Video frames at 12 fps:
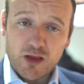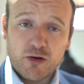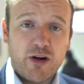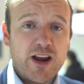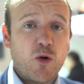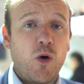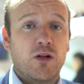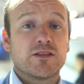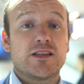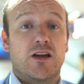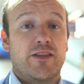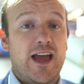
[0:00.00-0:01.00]
great
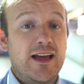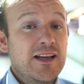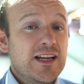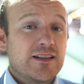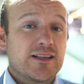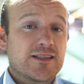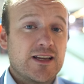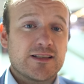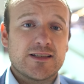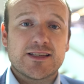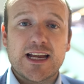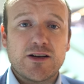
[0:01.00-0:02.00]
quality on that. There's
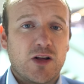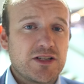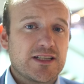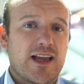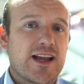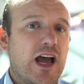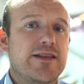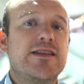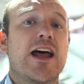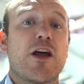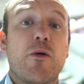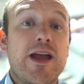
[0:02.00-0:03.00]
certain technologies like our
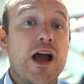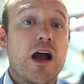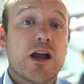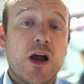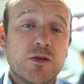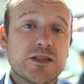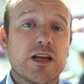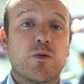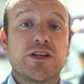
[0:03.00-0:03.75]
Nano AR coating,